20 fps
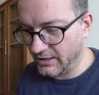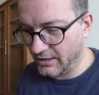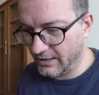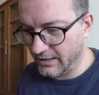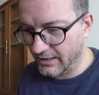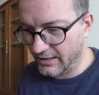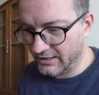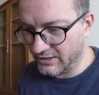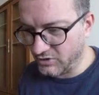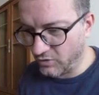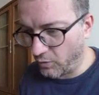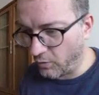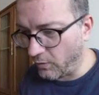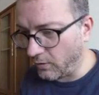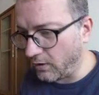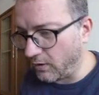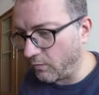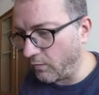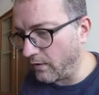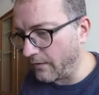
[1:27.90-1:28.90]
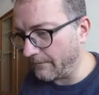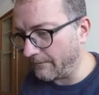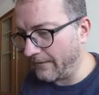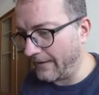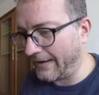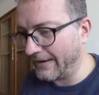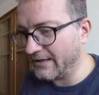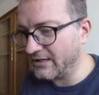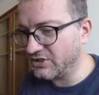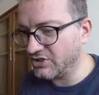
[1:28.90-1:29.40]
it's all on one
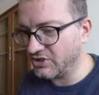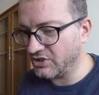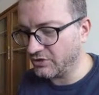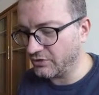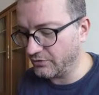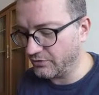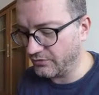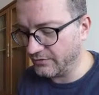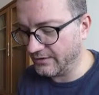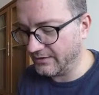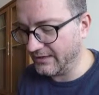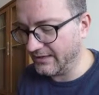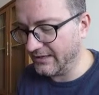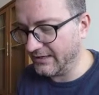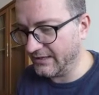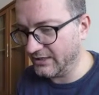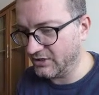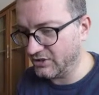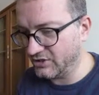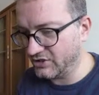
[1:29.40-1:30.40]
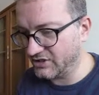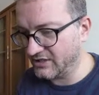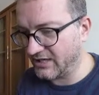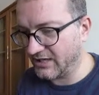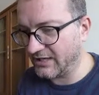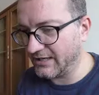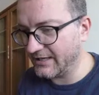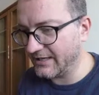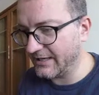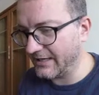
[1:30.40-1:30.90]
page, so you just
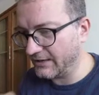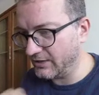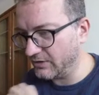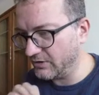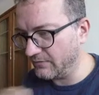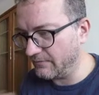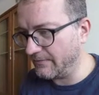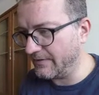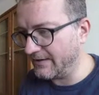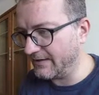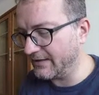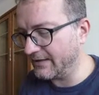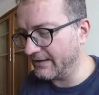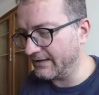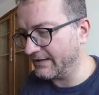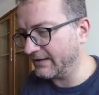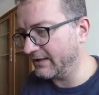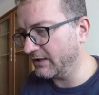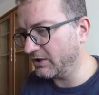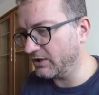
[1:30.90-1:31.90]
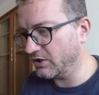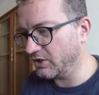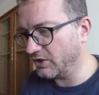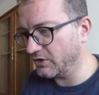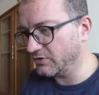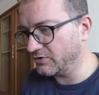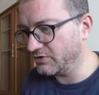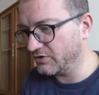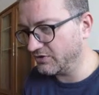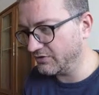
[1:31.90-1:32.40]
click it and you immediately
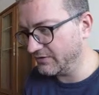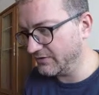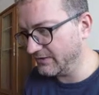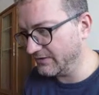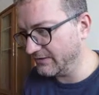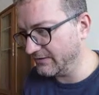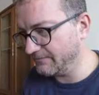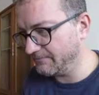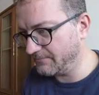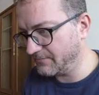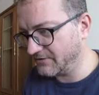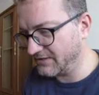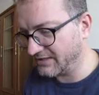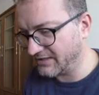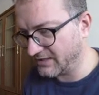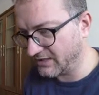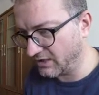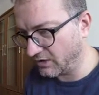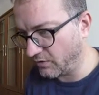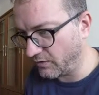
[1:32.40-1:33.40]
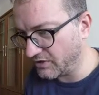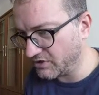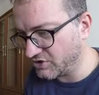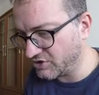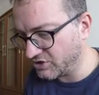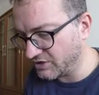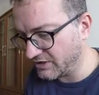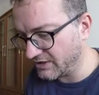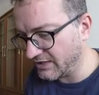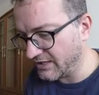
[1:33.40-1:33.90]
go to the particular
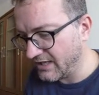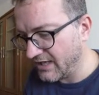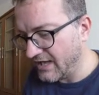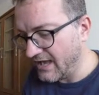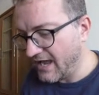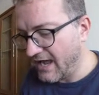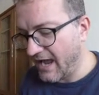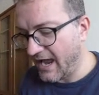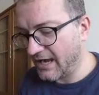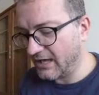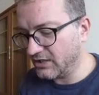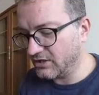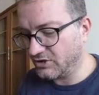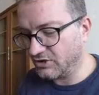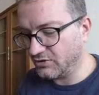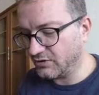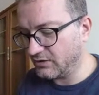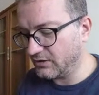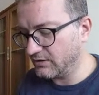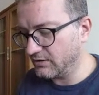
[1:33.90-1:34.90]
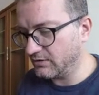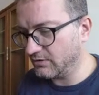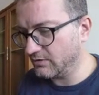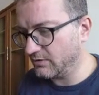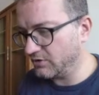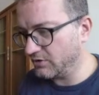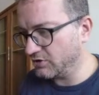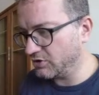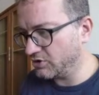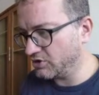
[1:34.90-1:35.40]
question, and you
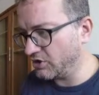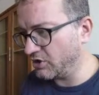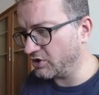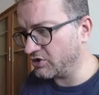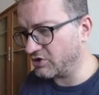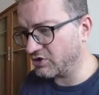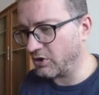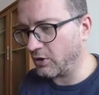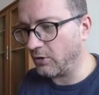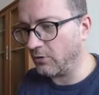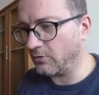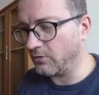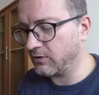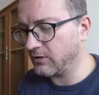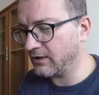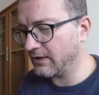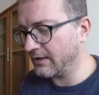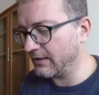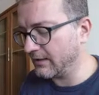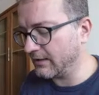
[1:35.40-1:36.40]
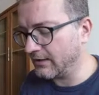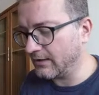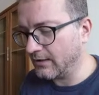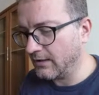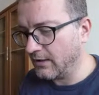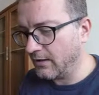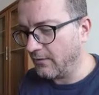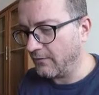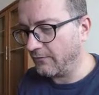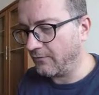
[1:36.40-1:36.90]
can search the whole thing
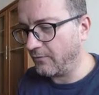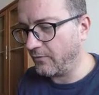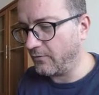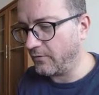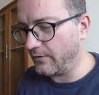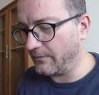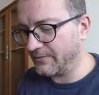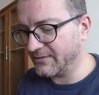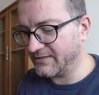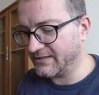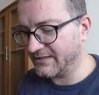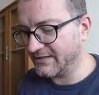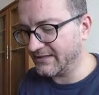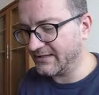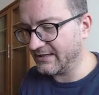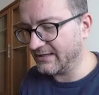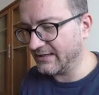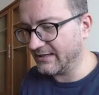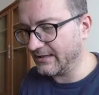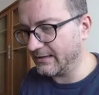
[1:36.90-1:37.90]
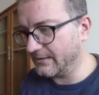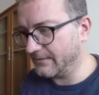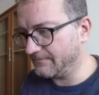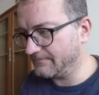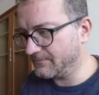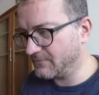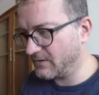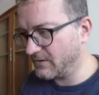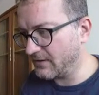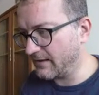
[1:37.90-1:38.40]
for a particular
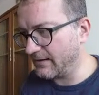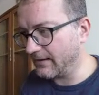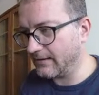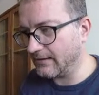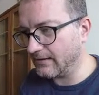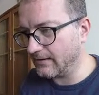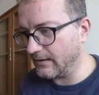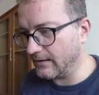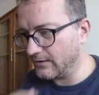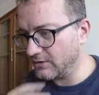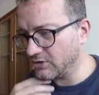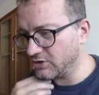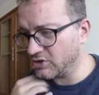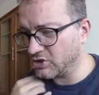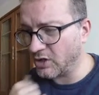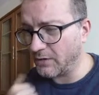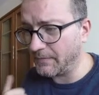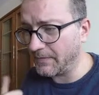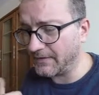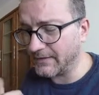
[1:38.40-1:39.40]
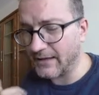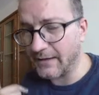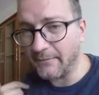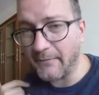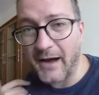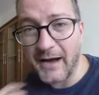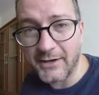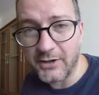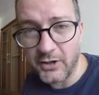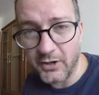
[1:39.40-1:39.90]
thing, a topic that
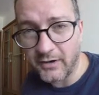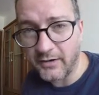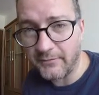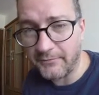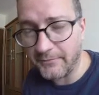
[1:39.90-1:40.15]
might not